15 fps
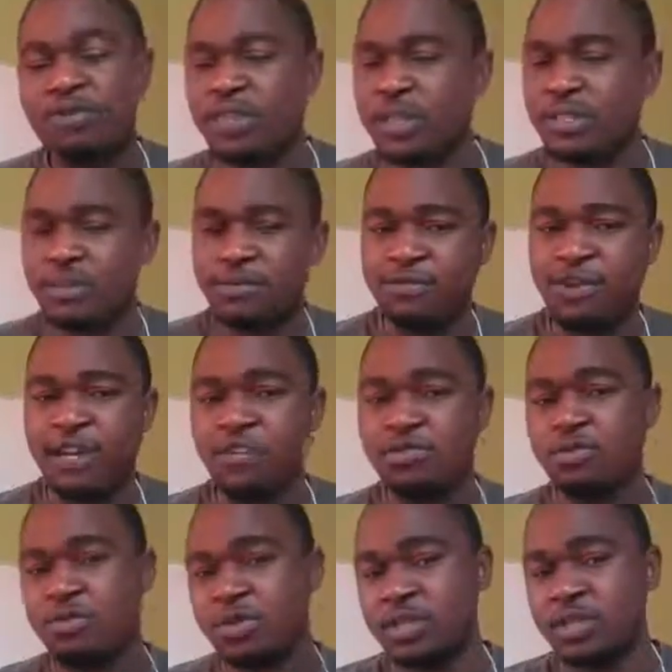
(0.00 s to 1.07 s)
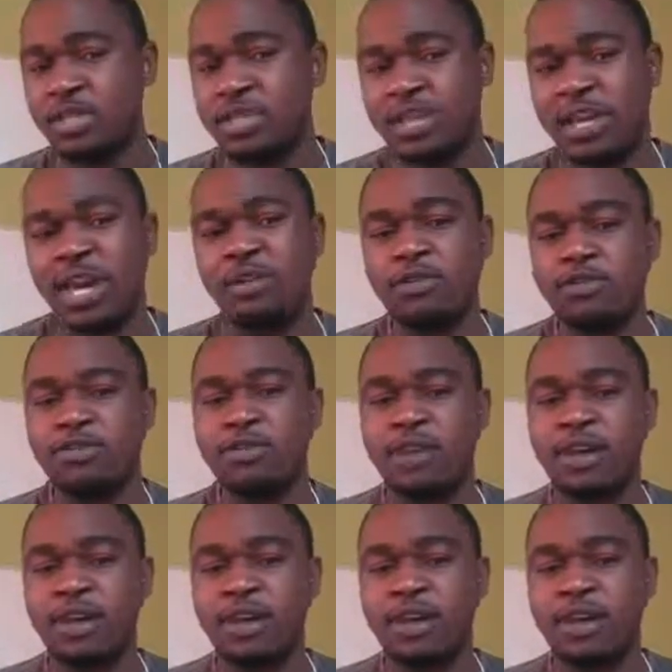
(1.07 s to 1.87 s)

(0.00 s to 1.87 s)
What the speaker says: there's a flood, you kind of